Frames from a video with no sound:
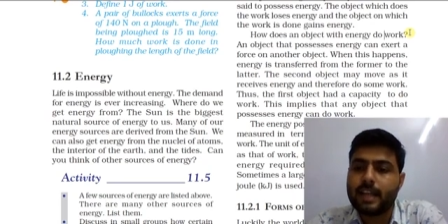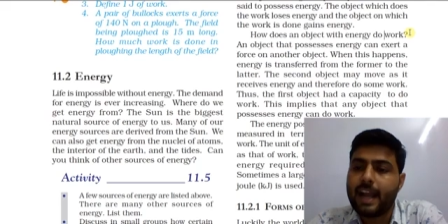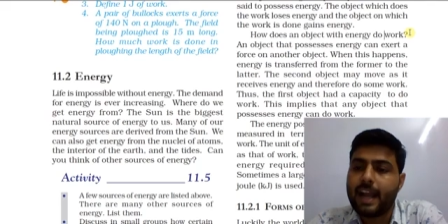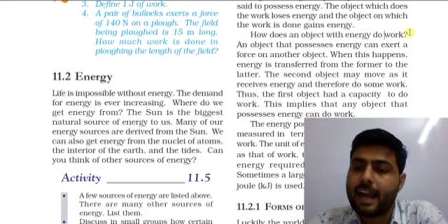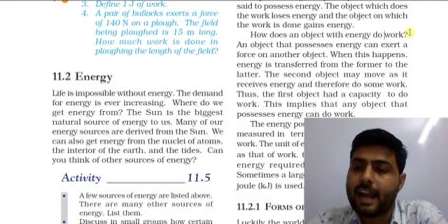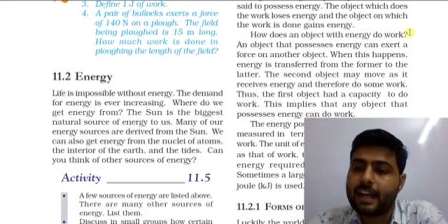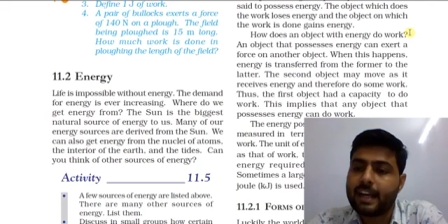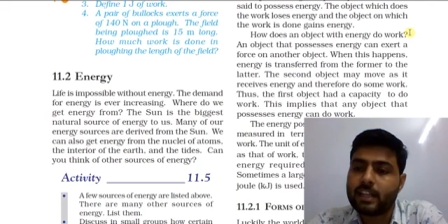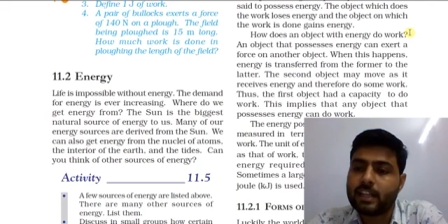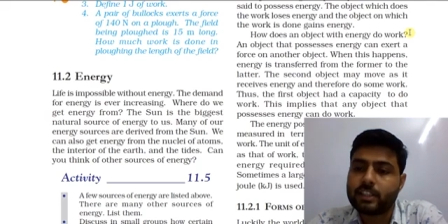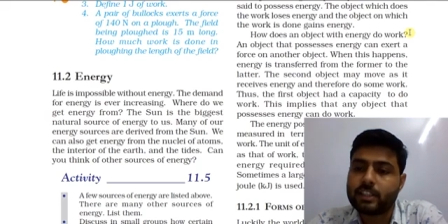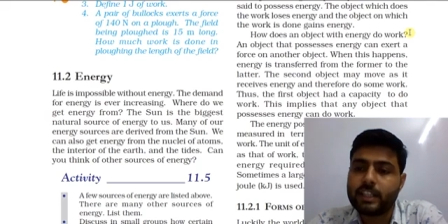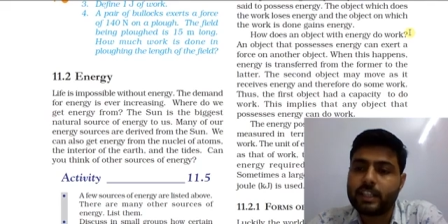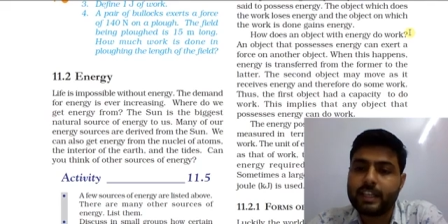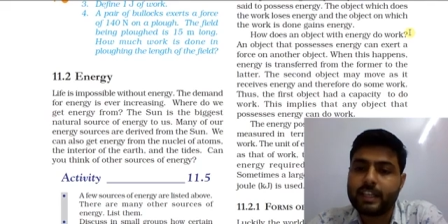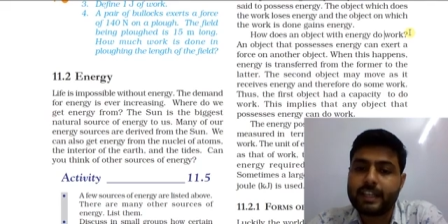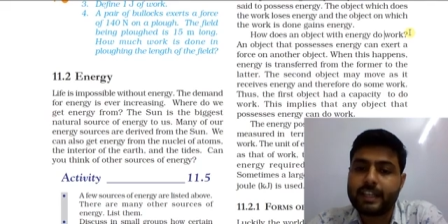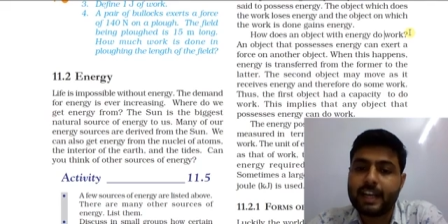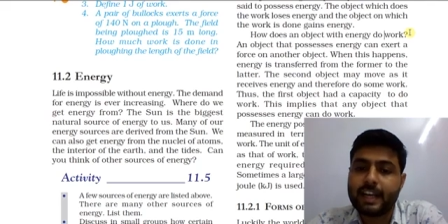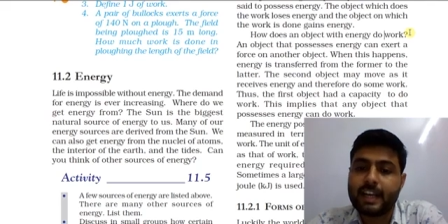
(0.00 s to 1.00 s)

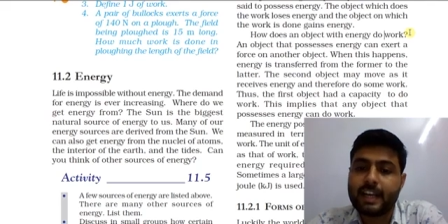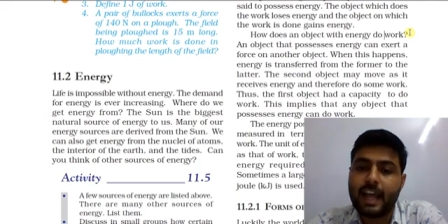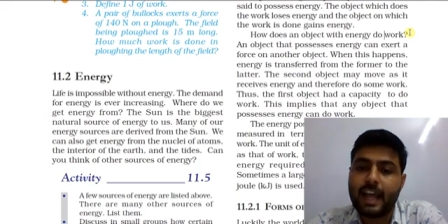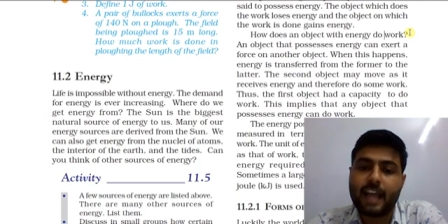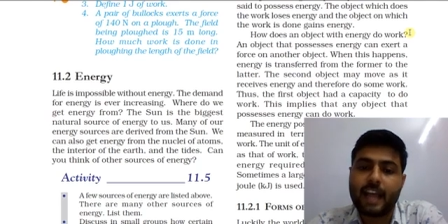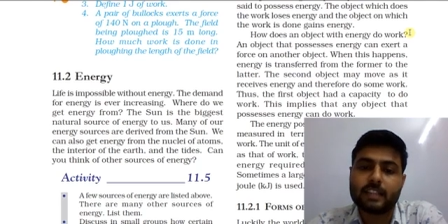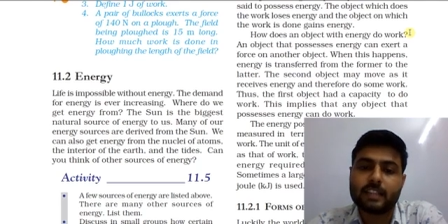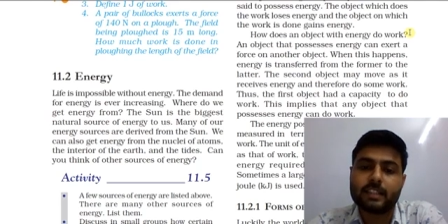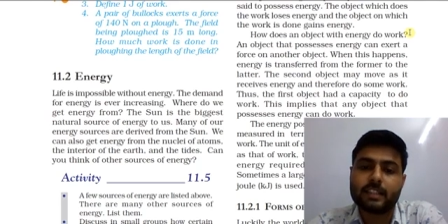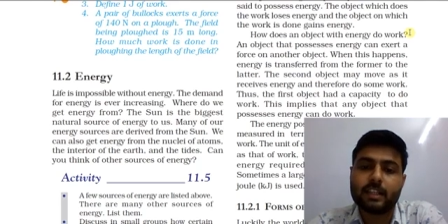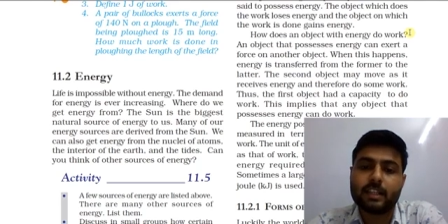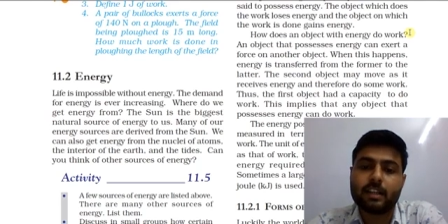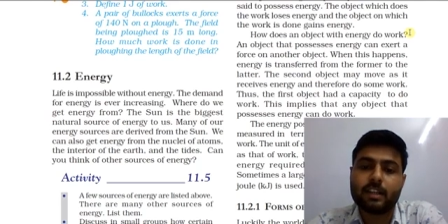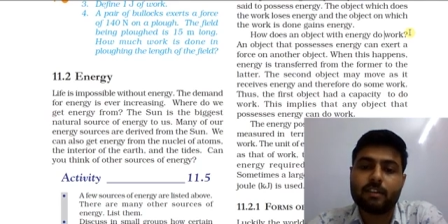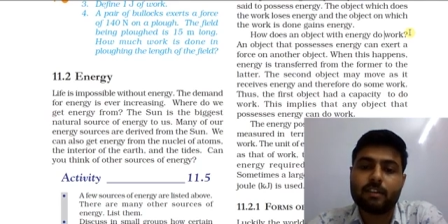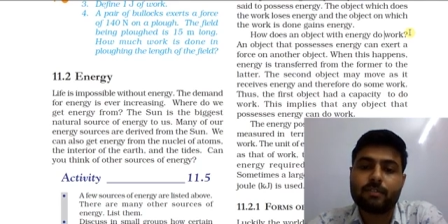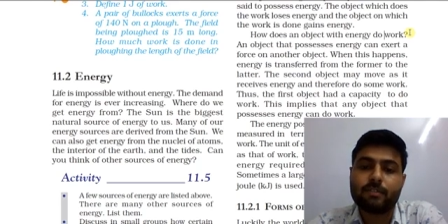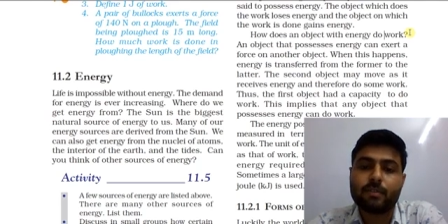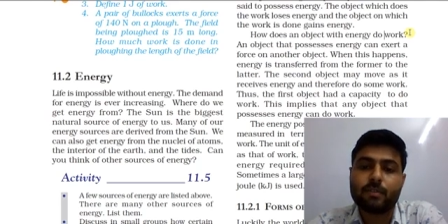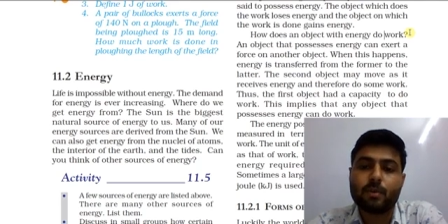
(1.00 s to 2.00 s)
energy can exert
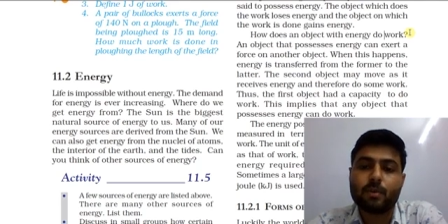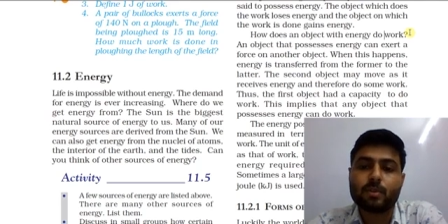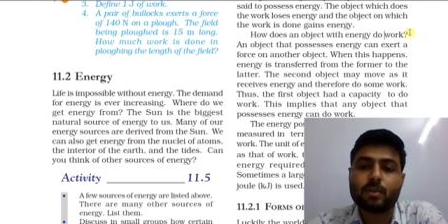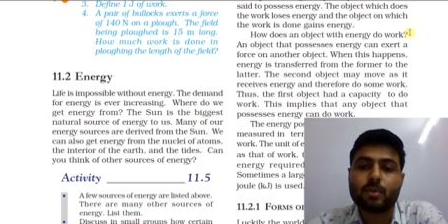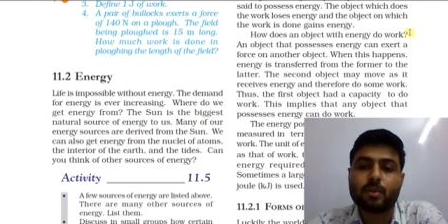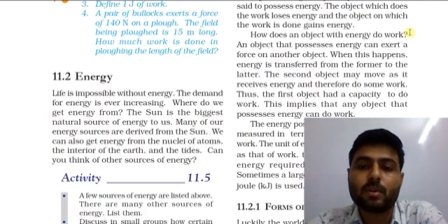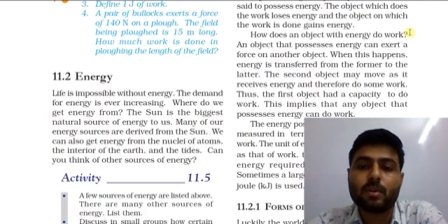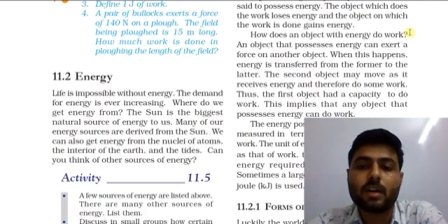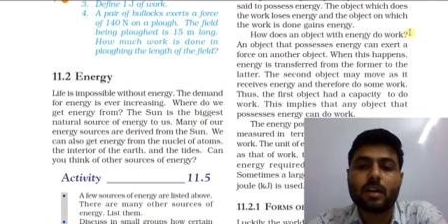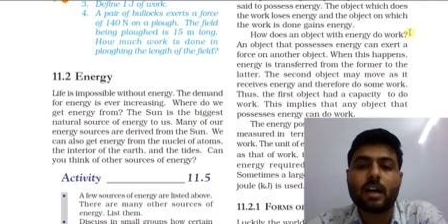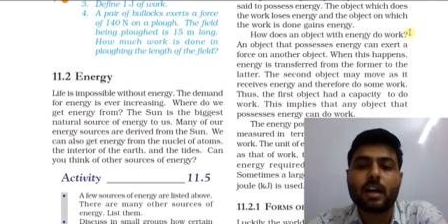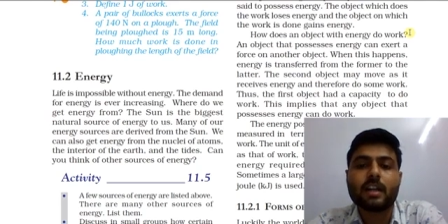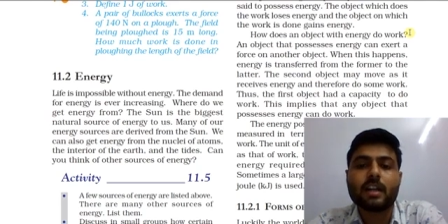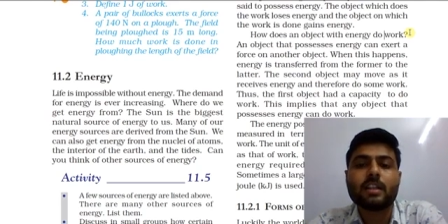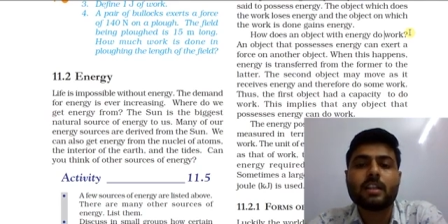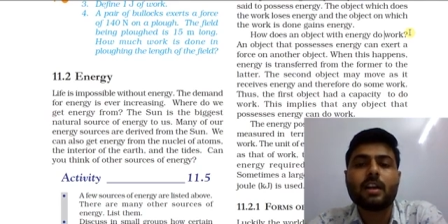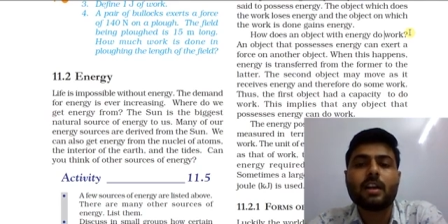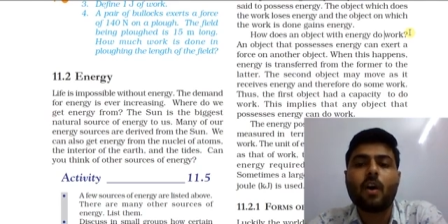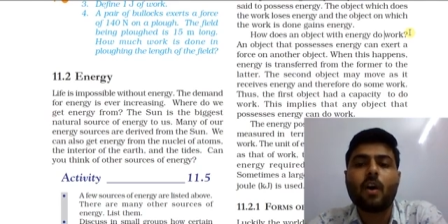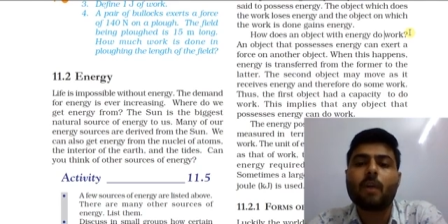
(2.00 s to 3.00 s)
a force on
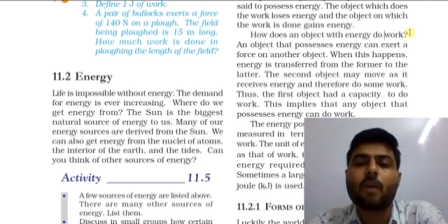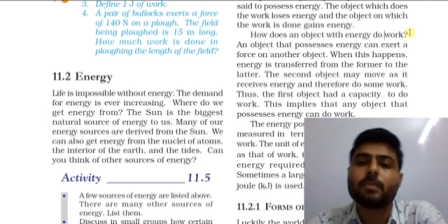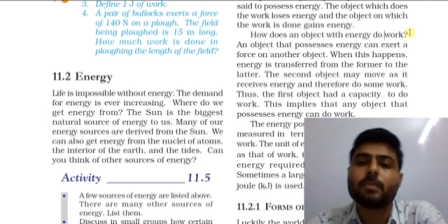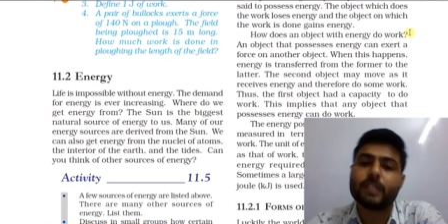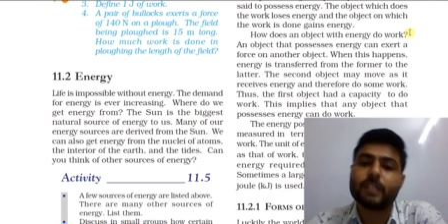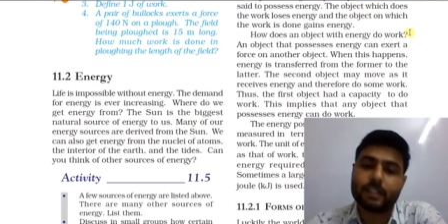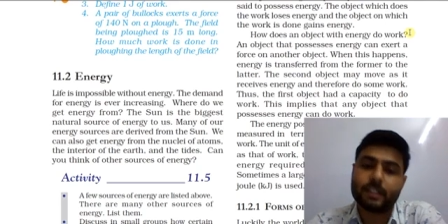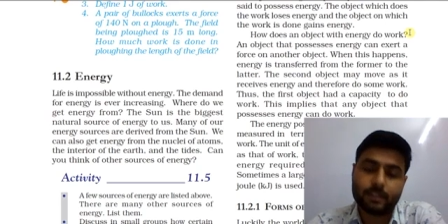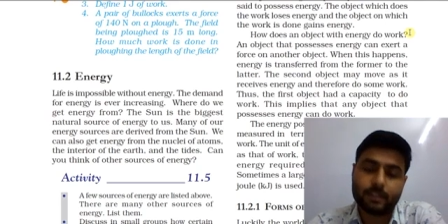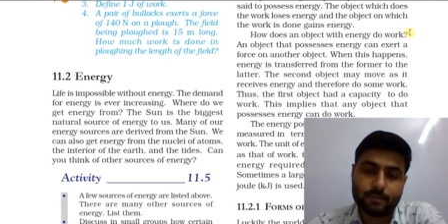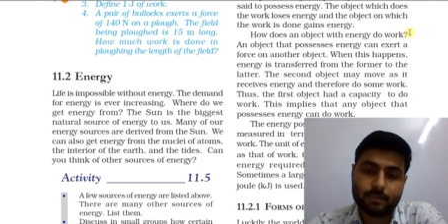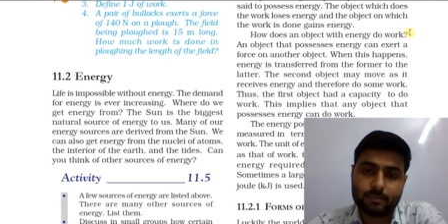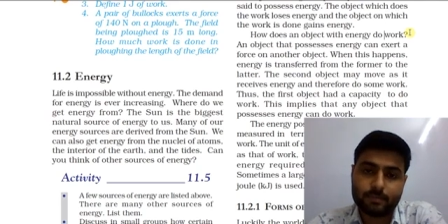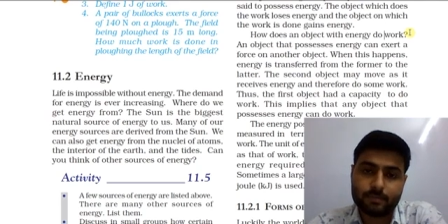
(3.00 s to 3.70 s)
another object.